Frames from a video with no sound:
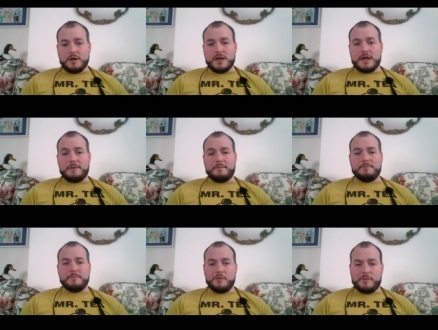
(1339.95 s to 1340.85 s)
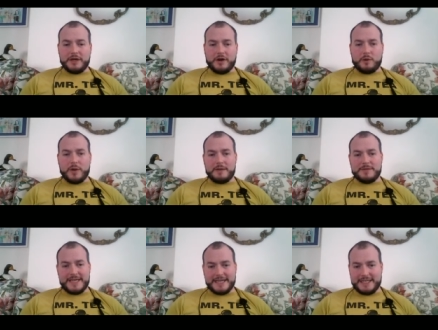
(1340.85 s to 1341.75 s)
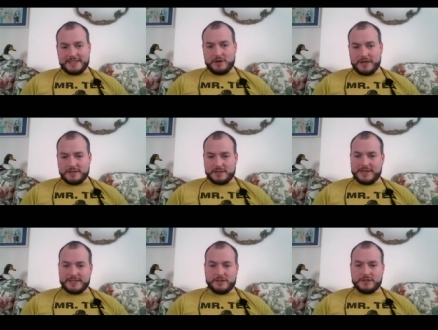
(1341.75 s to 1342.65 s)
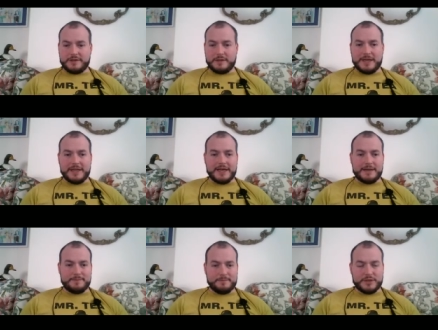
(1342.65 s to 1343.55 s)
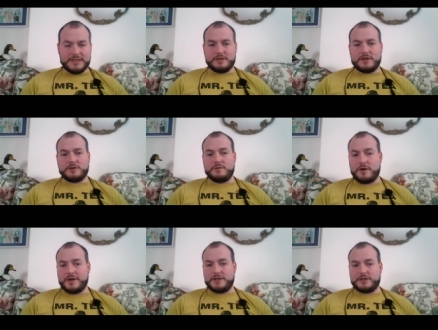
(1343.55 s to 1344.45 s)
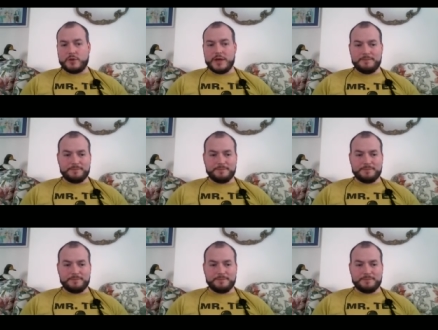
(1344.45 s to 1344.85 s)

Move my knight away. I'm attacking his knight, so he has to do something about that. Brings his knight to a very good square.